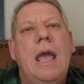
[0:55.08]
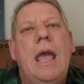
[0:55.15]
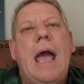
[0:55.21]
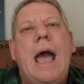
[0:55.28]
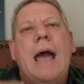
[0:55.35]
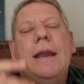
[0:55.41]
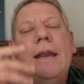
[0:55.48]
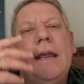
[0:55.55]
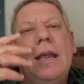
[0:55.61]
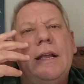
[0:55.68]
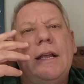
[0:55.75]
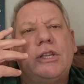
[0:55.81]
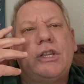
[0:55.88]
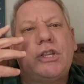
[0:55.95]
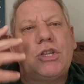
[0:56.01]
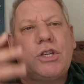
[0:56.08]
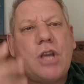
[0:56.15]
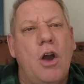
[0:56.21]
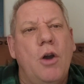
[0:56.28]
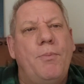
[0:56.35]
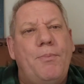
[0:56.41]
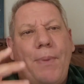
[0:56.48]
and he is
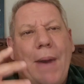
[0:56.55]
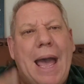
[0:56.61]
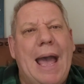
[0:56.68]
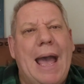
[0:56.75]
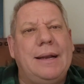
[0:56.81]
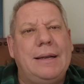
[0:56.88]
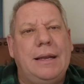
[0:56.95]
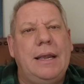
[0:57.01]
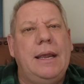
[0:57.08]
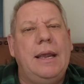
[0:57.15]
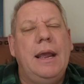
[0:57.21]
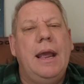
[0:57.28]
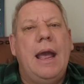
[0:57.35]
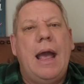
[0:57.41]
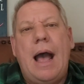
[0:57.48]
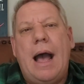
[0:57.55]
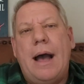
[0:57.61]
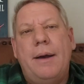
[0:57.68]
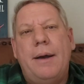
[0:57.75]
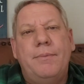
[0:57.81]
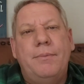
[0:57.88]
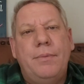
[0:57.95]
so badly
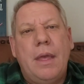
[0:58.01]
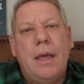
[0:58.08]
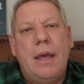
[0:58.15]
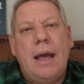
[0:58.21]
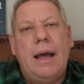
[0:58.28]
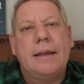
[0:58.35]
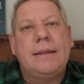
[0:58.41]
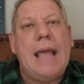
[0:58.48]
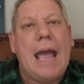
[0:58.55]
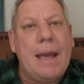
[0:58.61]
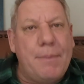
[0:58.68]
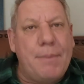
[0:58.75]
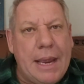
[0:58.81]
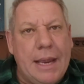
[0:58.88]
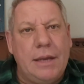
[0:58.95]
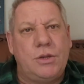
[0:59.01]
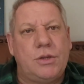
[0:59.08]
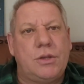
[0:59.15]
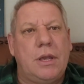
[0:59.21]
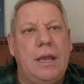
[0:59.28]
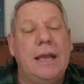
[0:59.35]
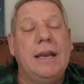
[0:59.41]
um, uh,
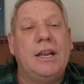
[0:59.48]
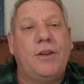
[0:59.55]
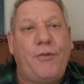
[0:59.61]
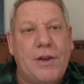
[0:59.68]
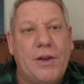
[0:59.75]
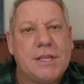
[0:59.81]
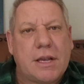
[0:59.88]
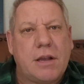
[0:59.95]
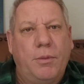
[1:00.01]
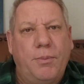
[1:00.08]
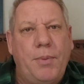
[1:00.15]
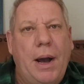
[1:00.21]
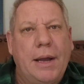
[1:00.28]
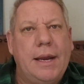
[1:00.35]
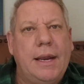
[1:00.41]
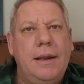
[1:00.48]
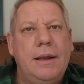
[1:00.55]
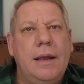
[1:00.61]
damaged in his physical body